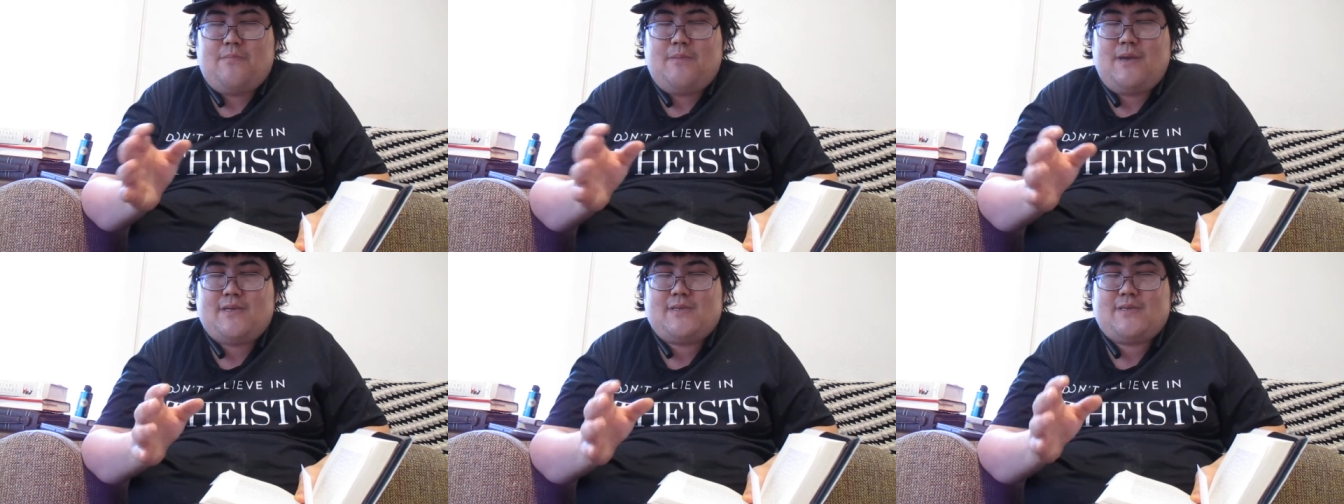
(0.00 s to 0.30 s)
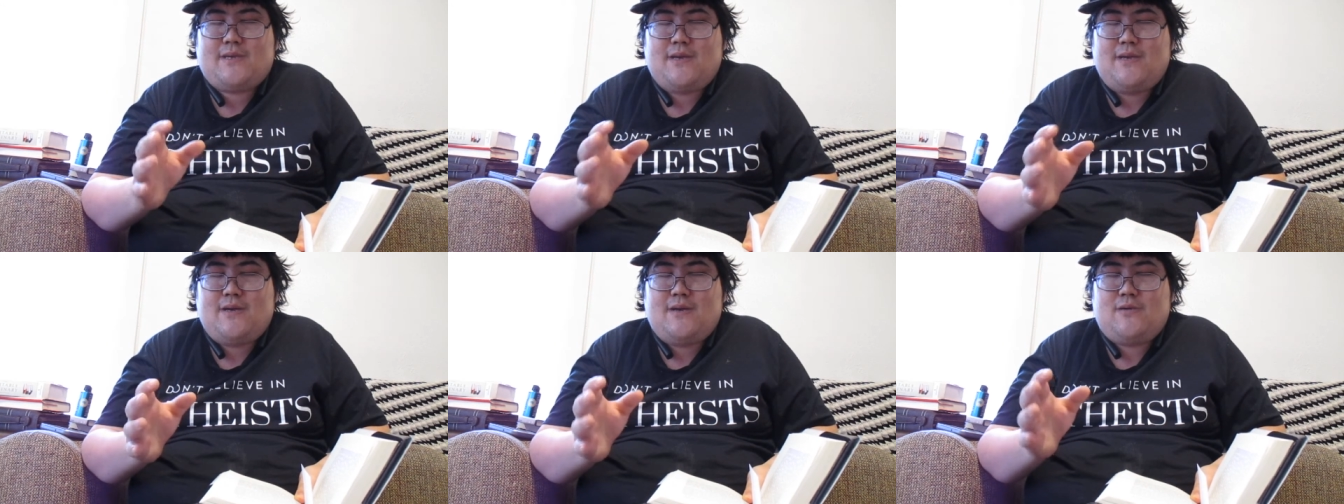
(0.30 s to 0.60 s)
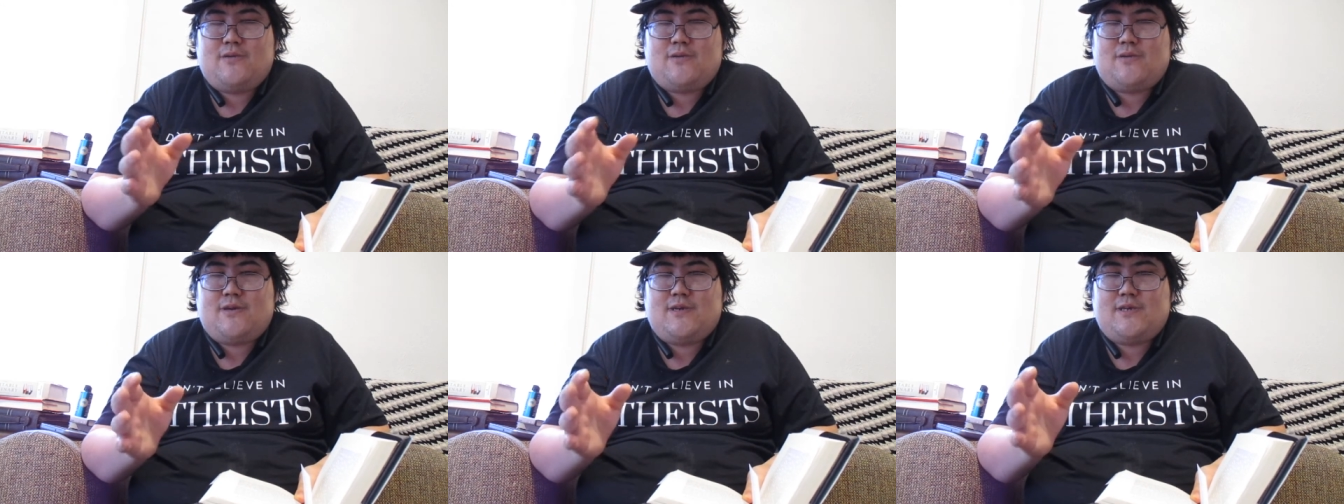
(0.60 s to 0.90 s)
Mentally
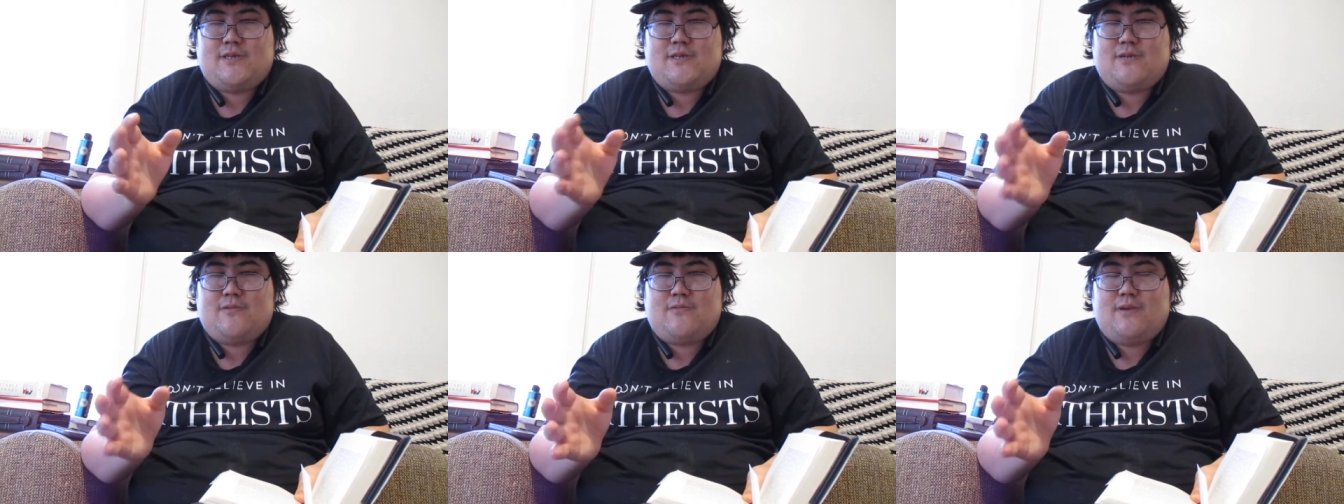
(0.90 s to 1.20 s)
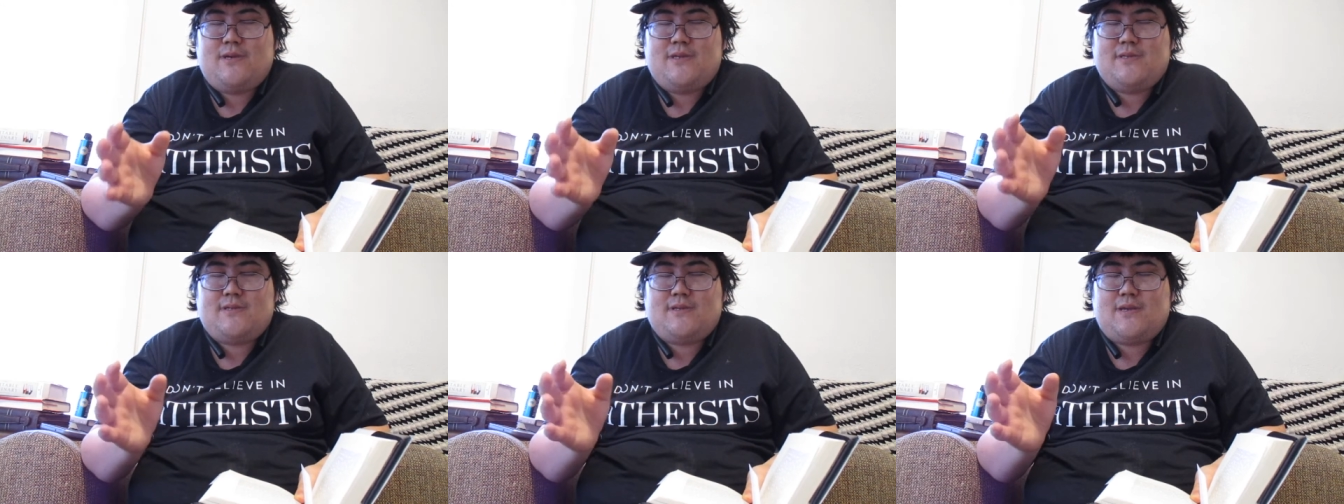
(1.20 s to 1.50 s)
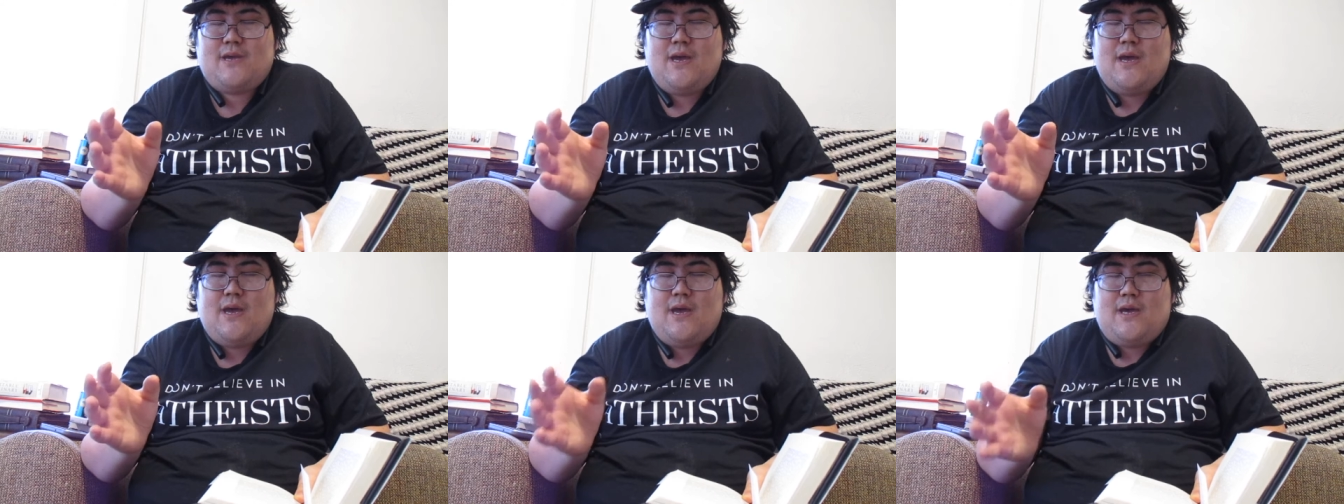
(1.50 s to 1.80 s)
Ill Christian Reads
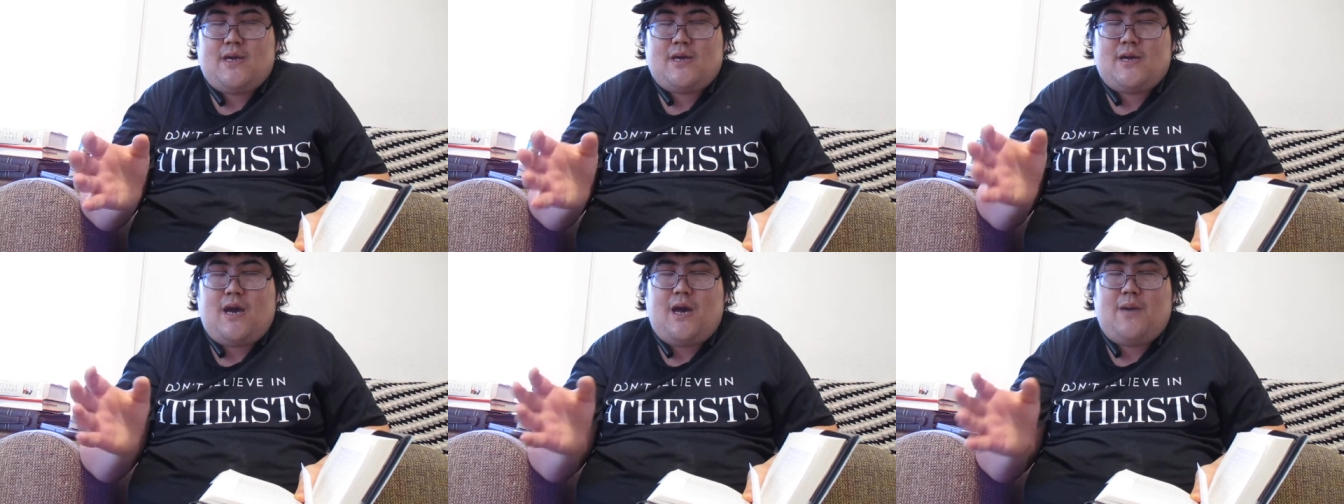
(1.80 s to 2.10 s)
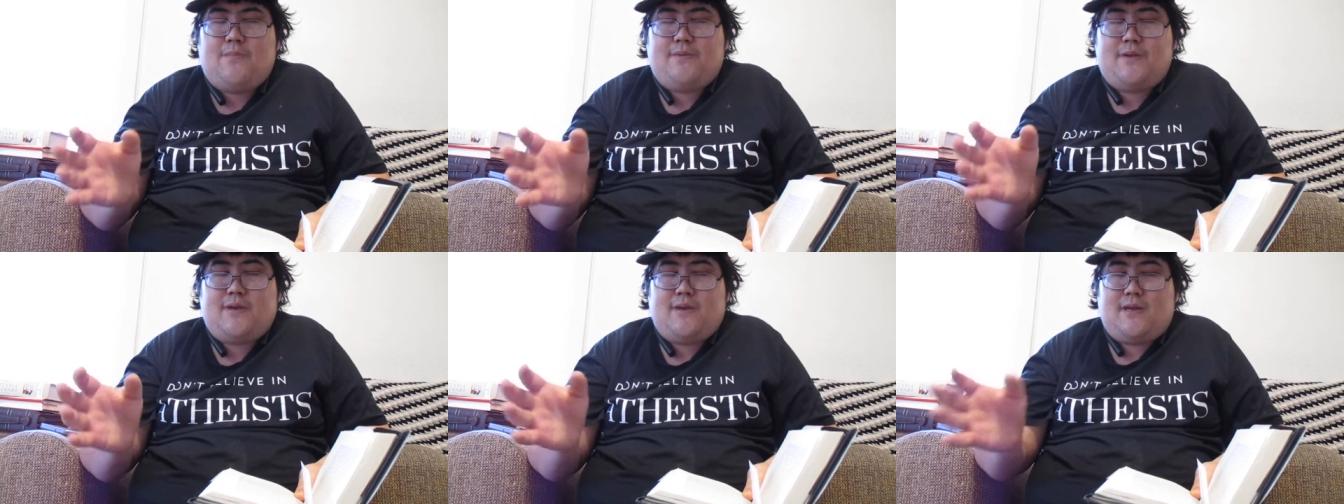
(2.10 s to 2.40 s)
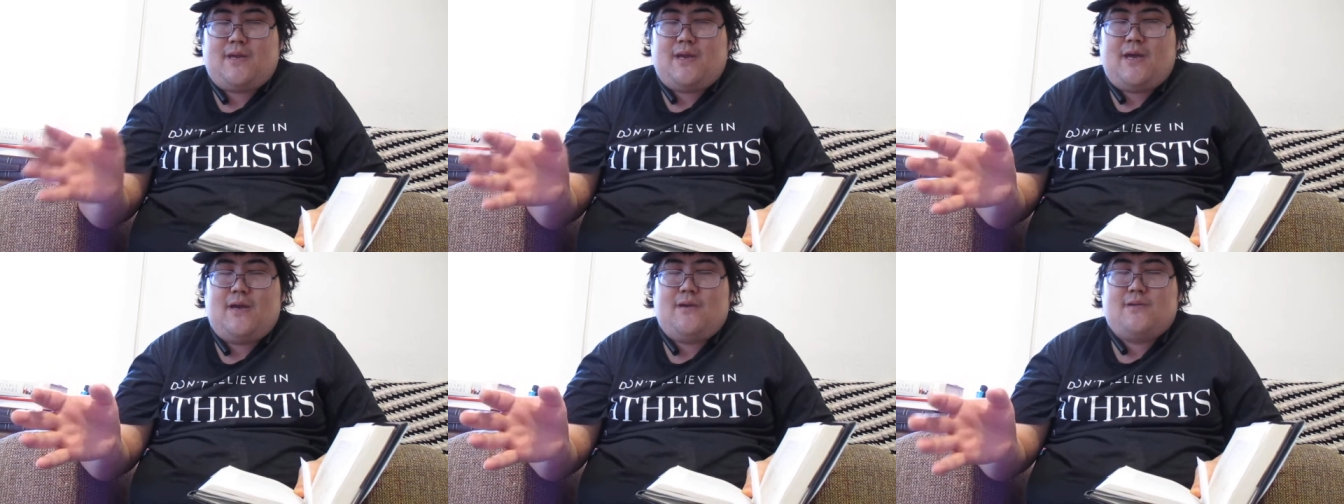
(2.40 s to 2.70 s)
Competent
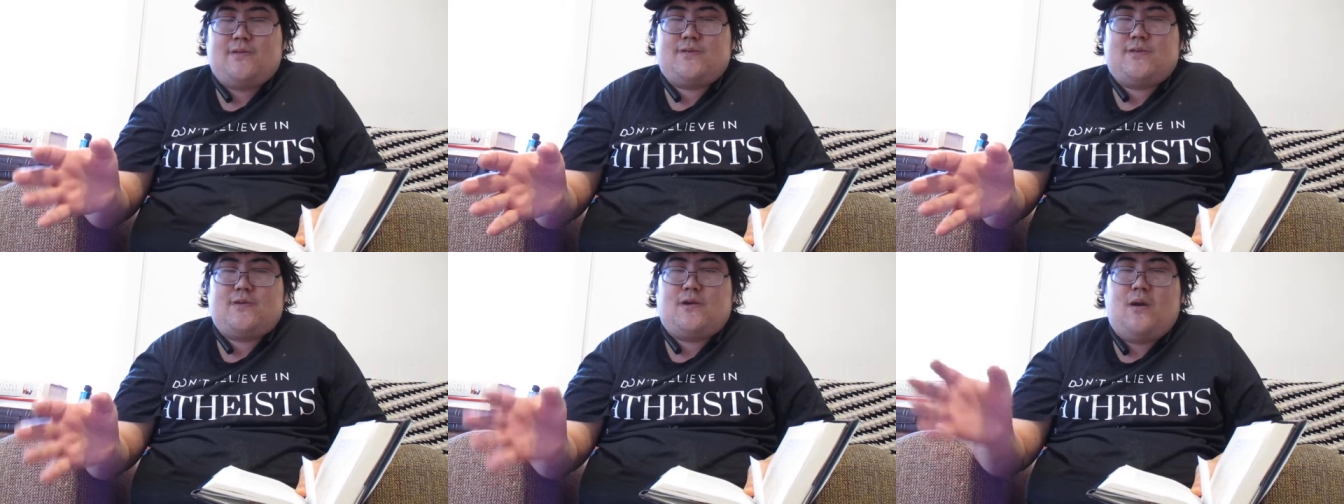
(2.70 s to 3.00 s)
to Counsel.